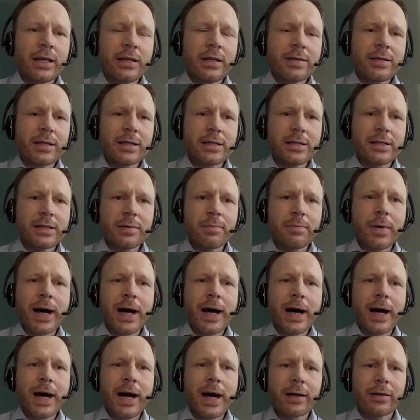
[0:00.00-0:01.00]
This is a
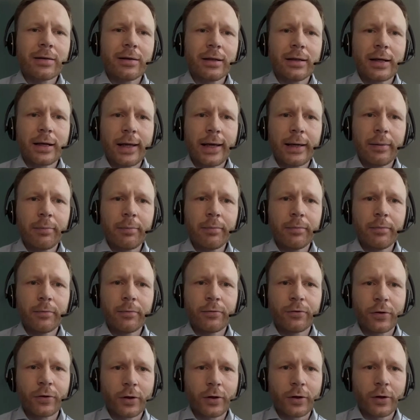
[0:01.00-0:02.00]
marketing
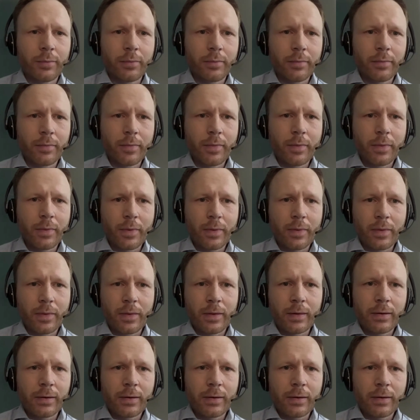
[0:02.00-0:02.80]
claim from